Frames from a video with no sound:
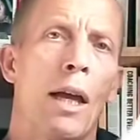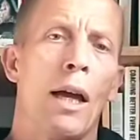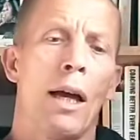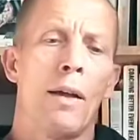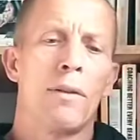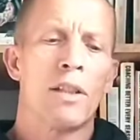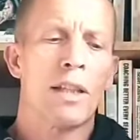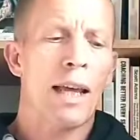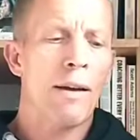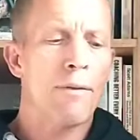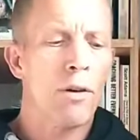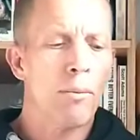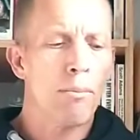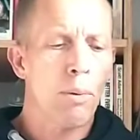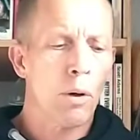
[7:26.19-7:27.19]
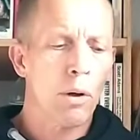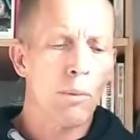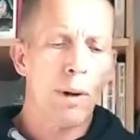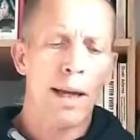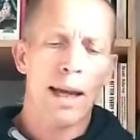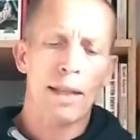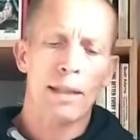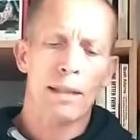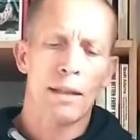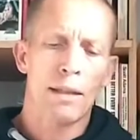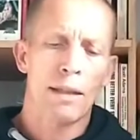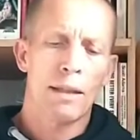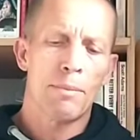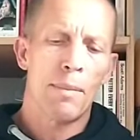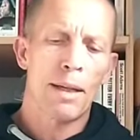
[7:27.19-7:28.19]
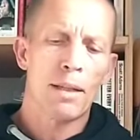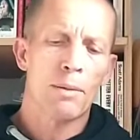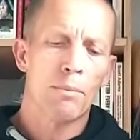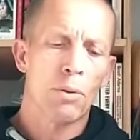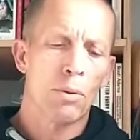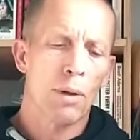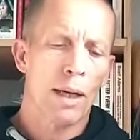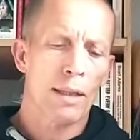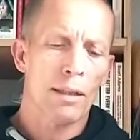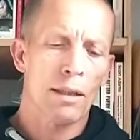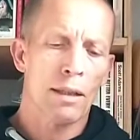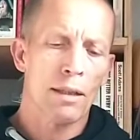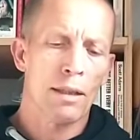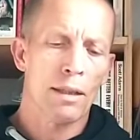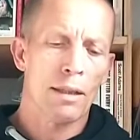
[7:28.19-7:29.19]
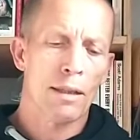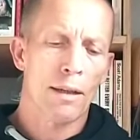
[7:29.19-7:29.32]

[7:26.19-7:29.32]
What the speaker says: And this is heavy on body weight exercises, medicine ball exercises,